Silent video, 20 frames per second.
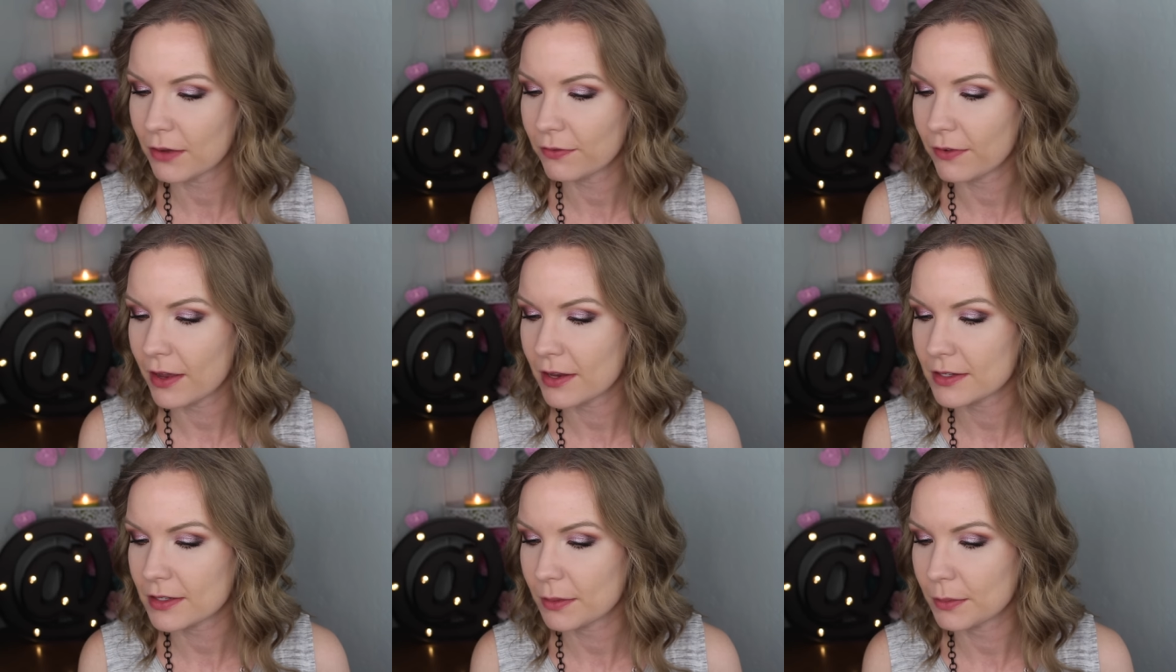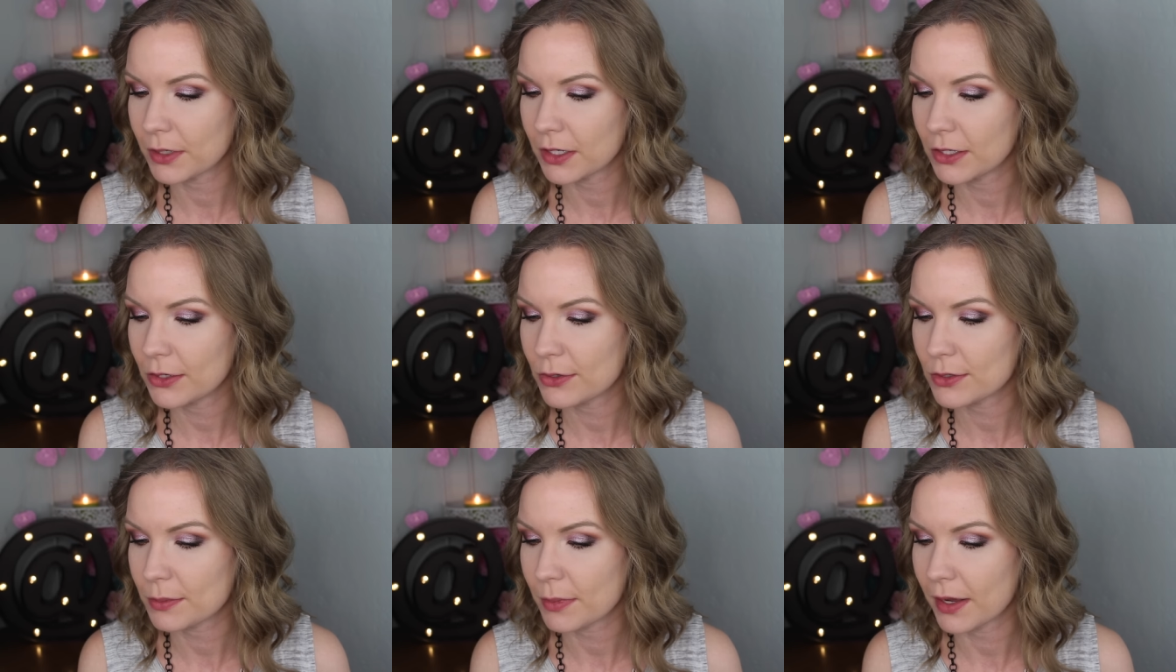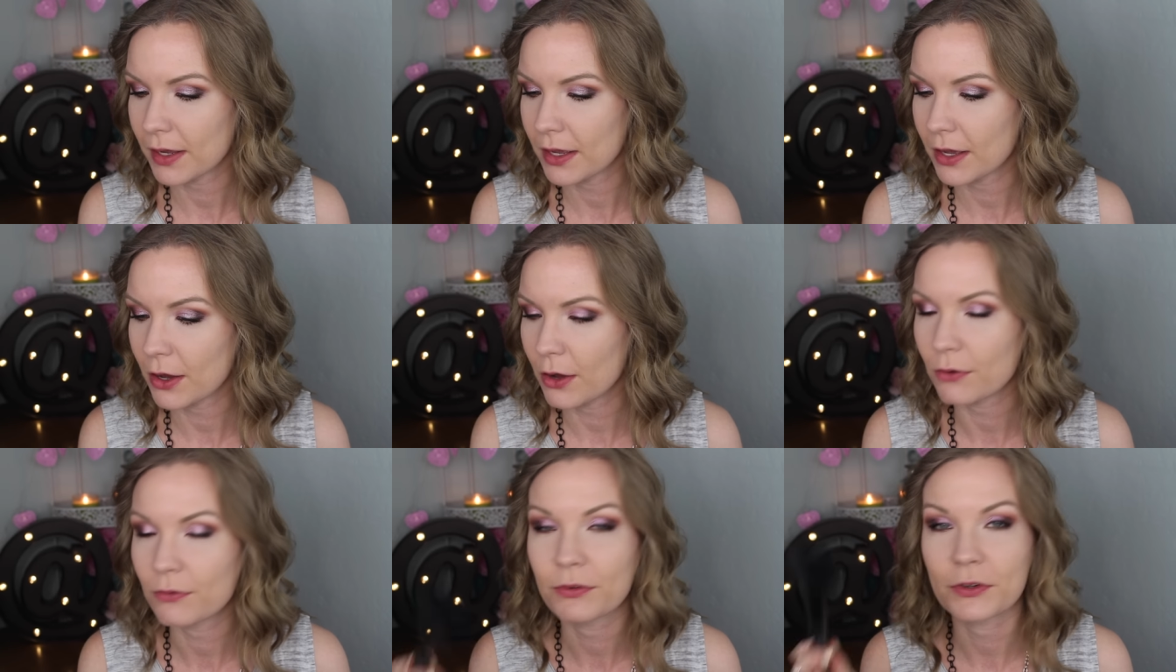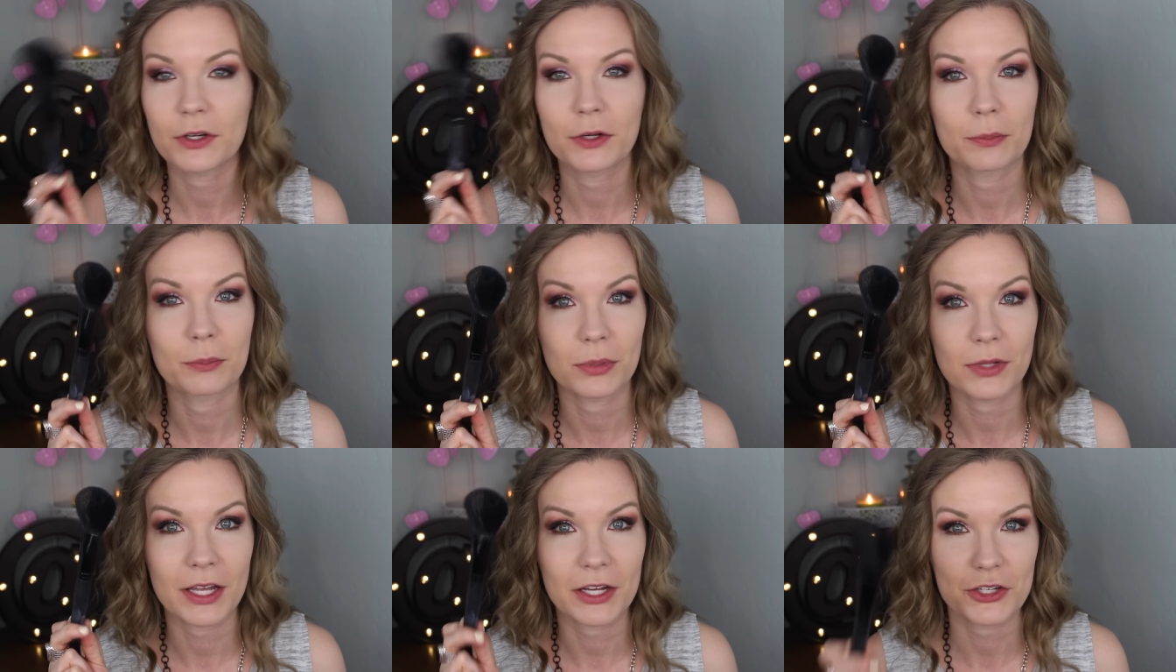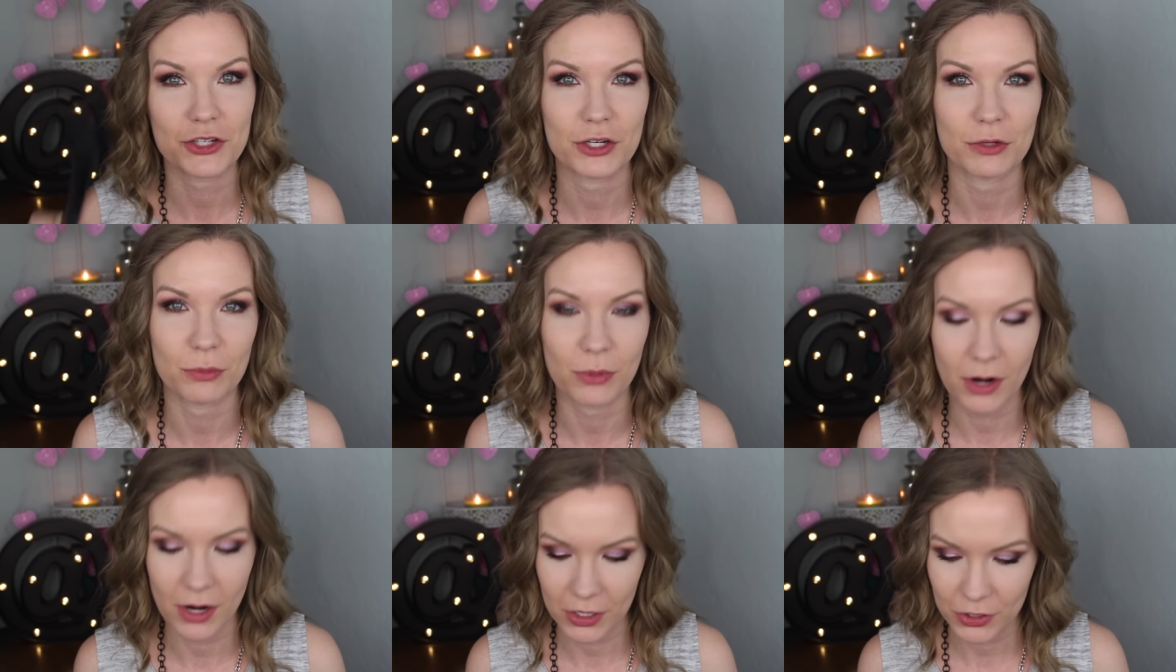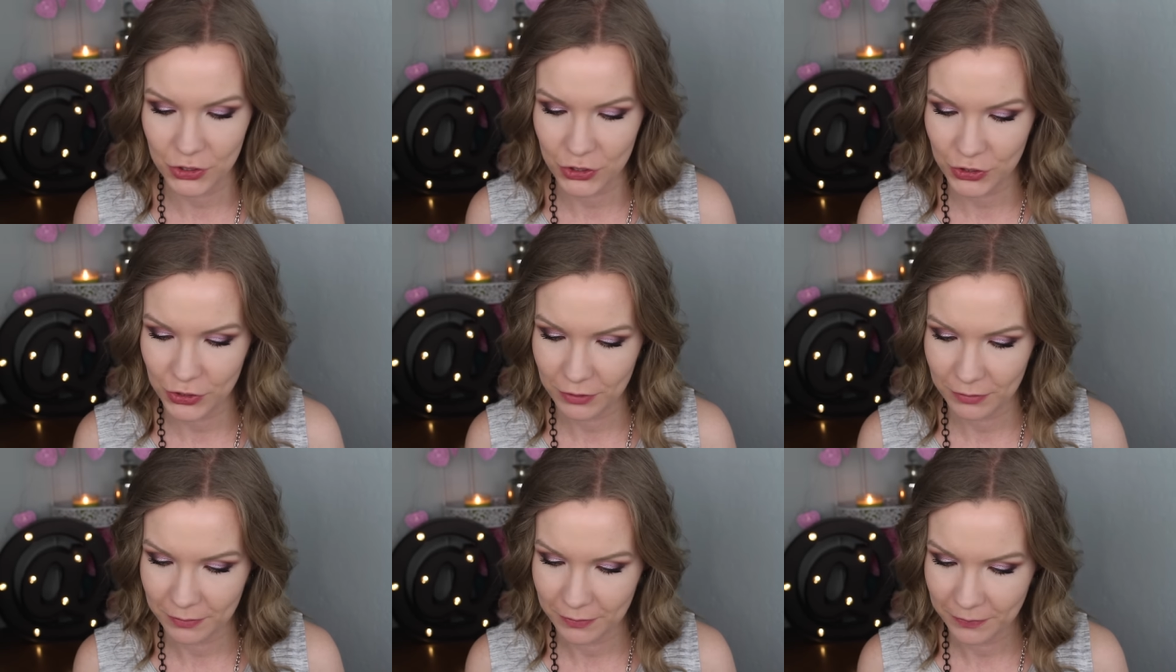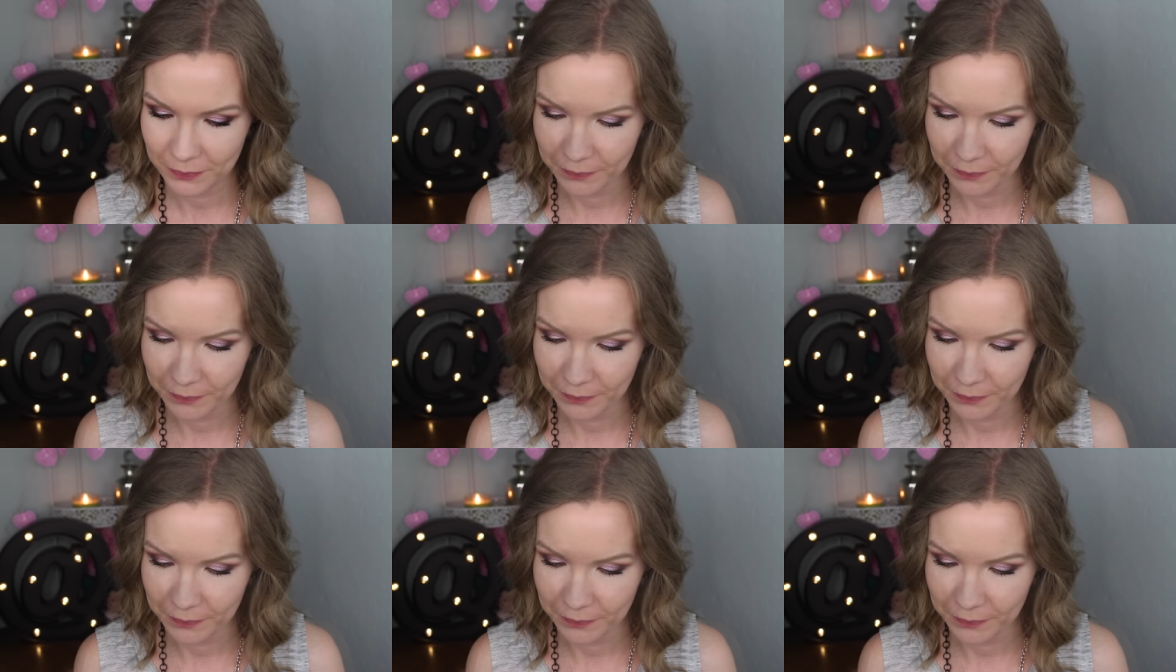of my face, I'm gonna use my e.l.f. complexion brush.